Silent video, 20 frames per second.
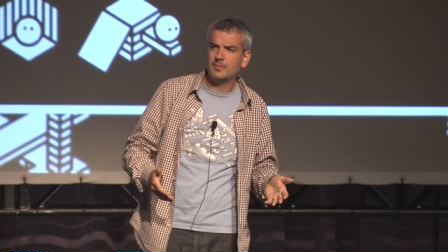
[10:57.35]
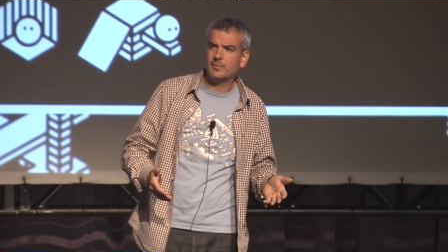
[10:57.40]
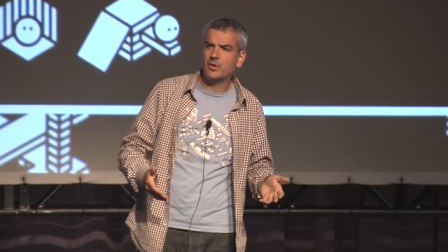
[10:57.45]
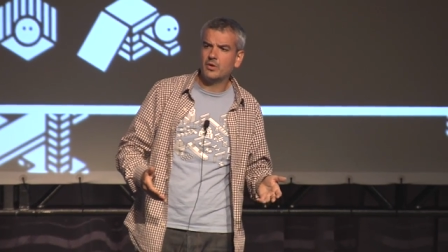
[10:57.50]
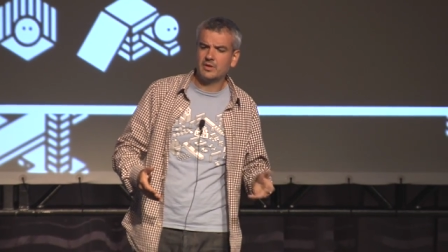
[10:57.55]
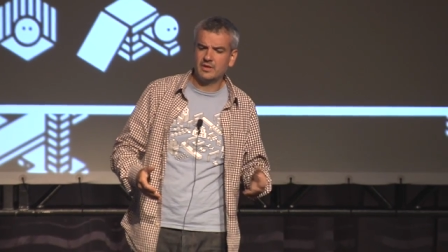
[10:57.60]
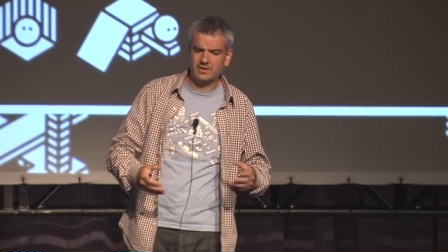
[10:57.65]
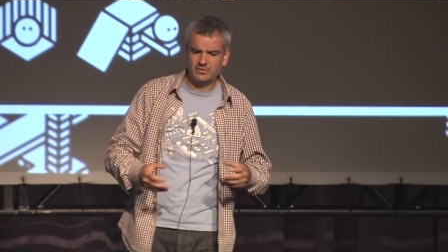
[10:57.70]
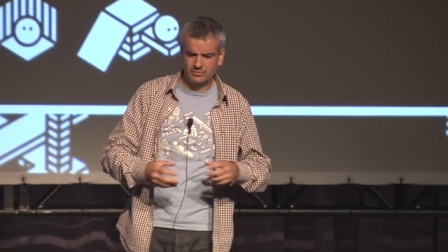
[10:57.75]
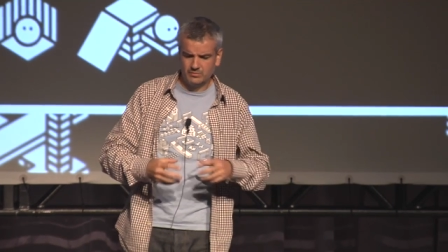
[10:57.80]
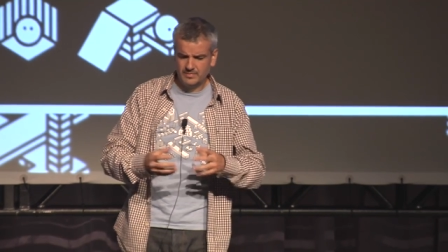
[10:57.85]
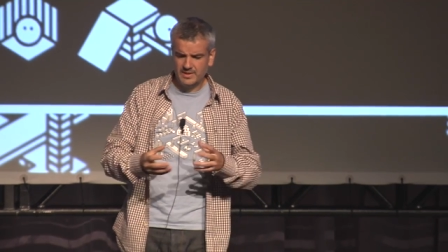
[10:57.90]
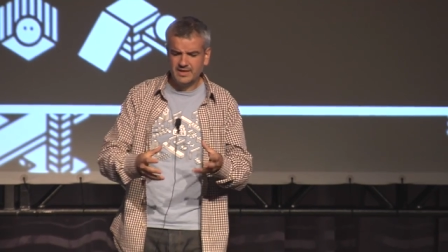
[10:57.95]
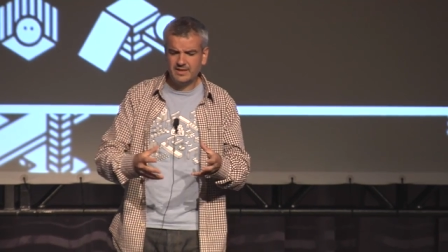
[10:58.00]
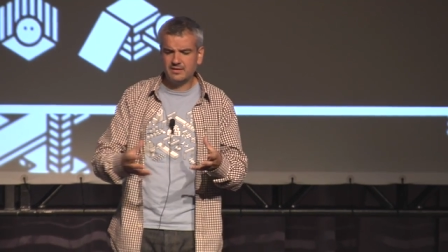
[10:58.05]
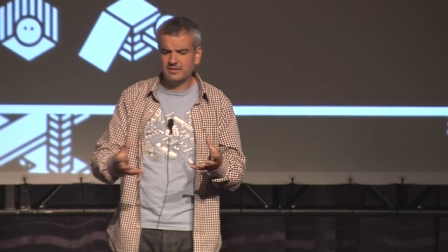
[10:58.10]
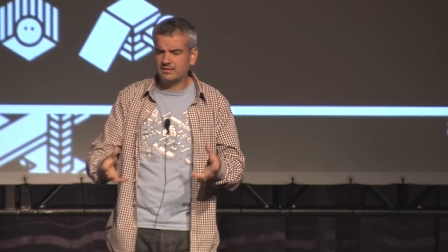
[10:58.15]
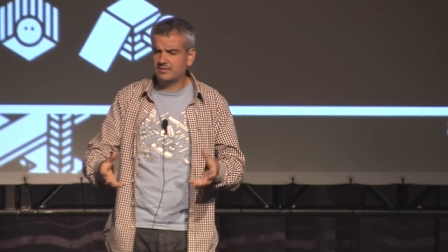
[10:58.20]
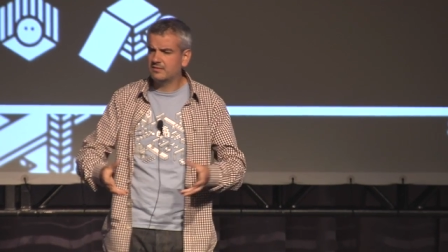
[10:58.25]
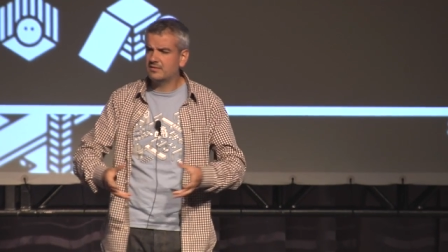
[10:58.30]
and money into
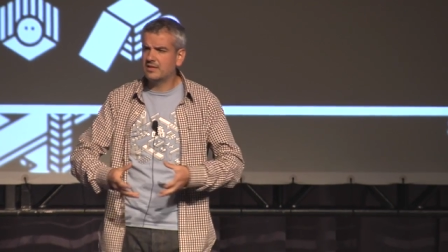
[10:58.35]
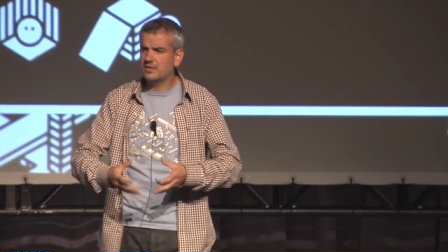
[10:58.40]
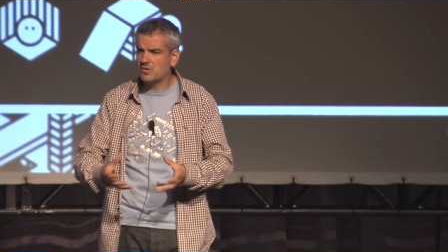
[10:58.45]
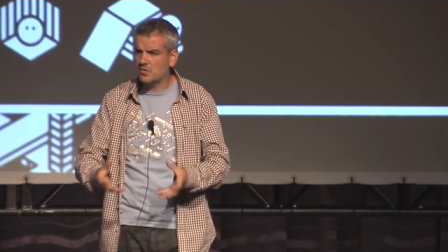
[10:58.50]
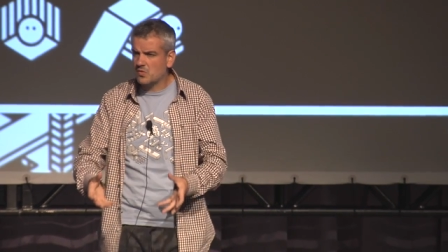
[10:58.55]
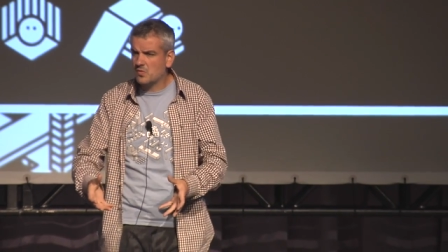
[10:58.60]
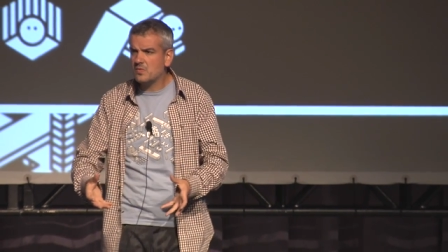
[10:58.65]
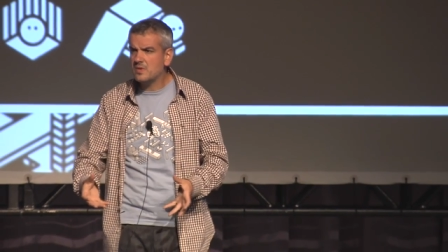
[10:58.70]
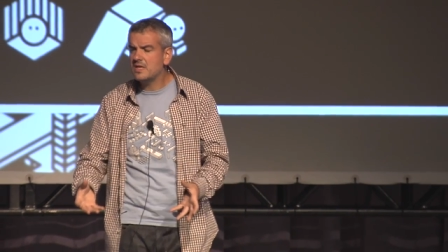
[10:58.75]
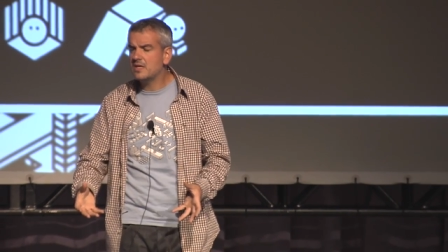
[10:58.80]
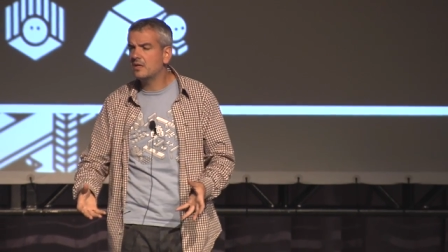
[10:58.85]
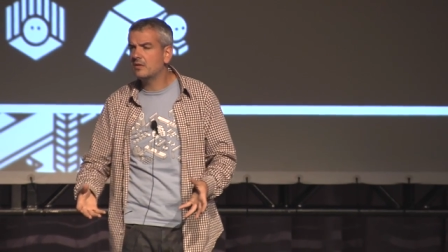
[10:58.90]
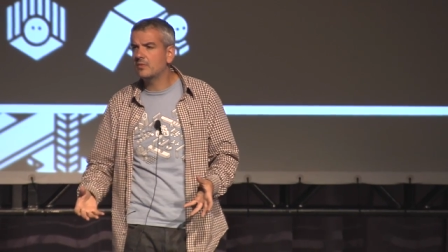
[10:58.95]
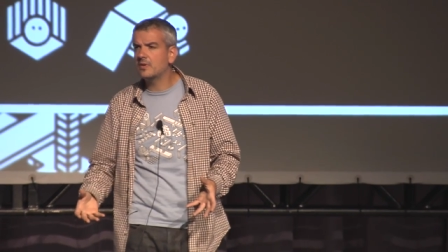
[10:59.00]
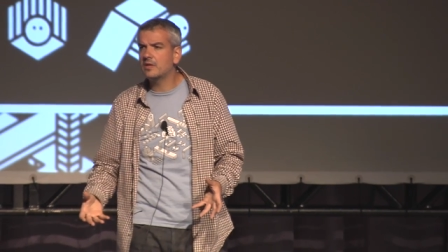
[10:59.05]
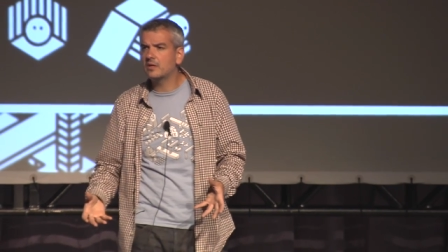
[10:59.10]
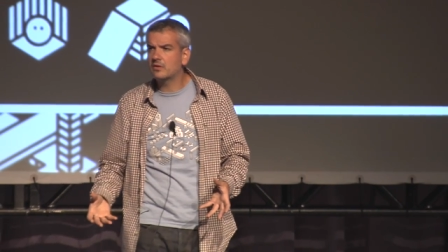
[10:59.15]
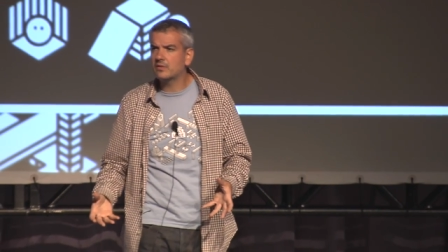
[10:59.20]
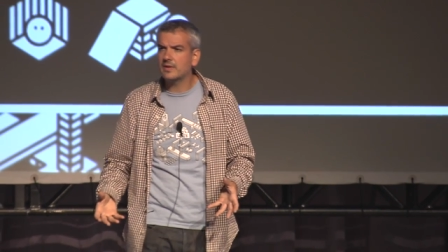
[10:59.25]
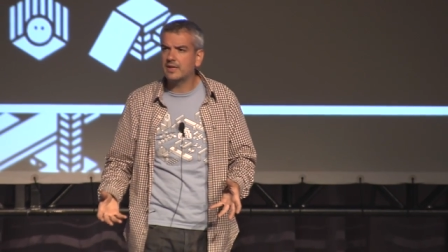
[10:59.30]
making this thing really,
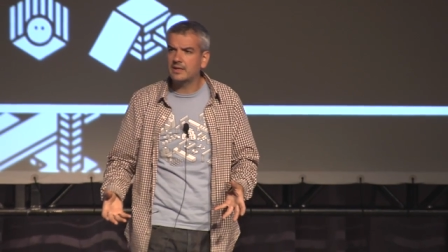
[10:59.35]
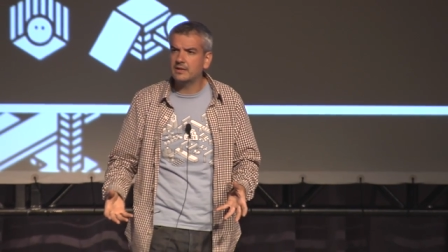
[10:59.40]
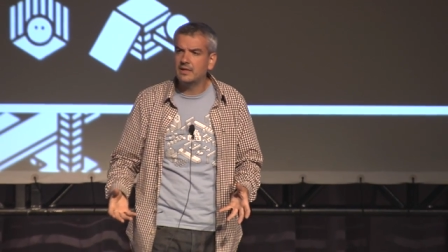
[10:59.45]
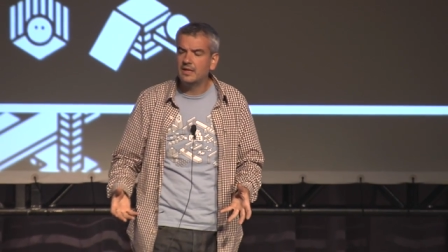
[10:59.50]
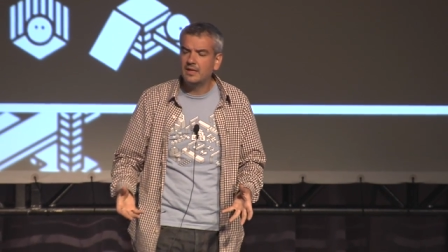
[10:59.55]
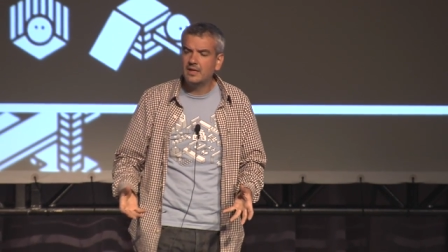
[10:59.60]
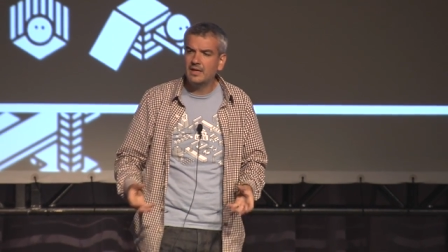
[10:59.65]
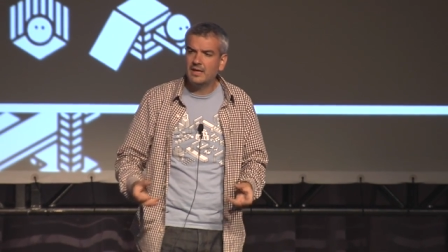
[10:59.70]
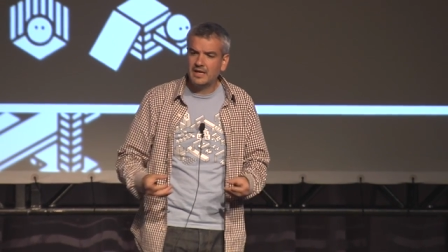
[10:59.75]
really great,